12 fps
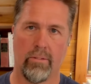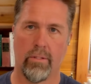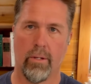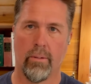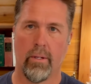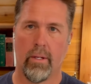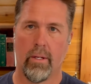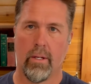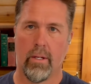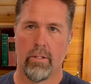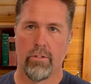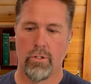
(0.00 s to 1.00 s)
So
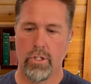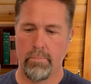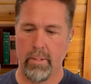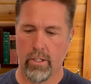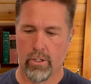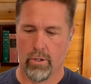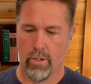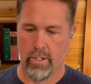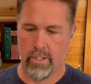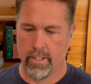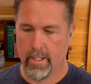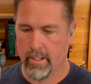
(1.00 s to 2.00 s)
just be
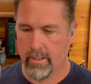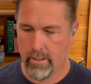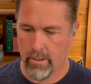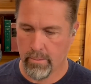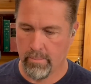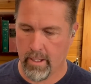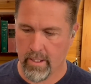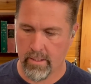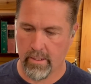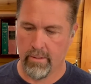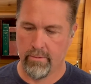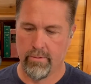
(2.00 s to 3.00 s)
encouraged that,
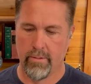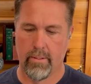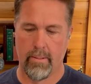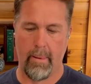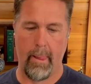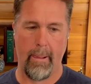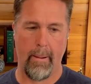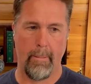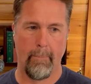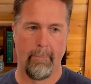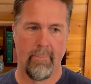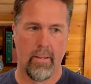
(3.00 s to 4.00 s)
positive
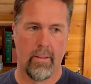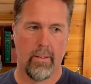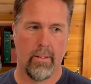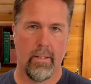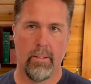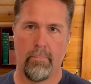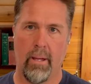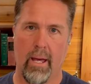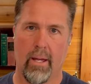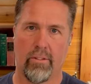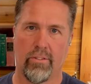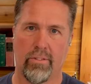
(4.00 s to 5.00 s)

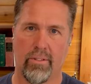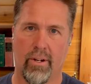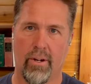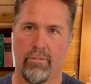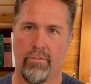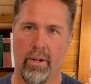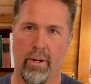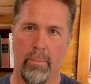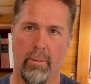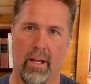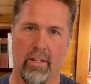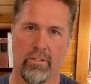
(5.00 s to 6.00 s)
impacts are very
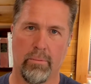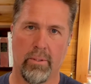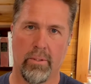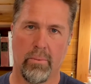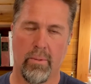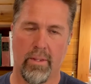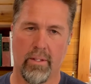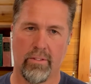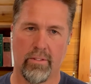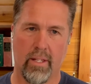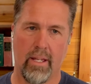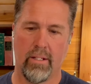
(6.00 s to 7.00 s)
possible with a
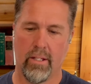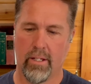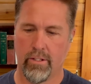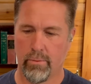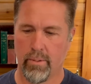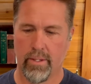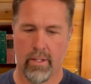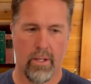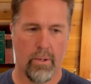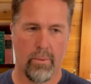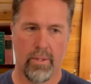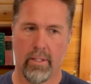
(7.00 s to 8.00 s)
slight nudge. With
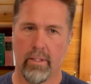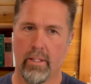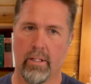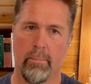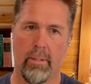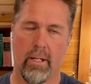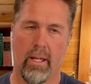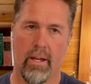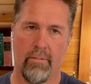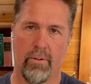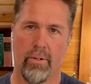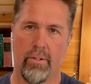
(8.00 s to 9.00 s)
a little bit of
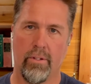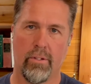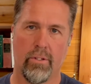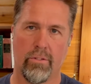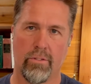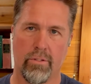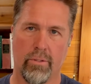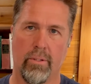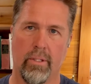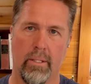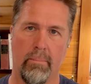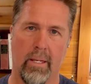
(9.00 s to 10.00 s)
effort, you can
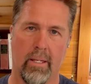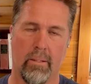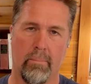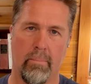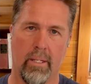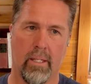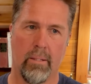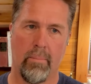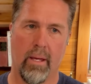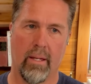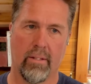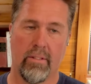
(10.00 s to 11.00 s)
certainly make big
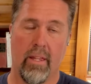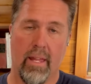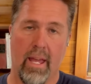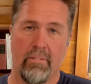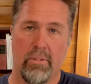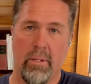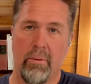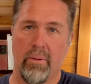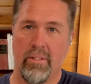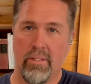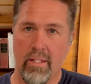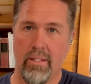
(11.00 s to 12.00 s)
impacts. Now they have to be
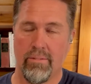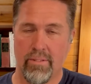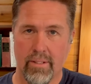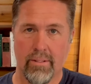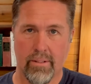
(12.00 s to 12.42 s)
received.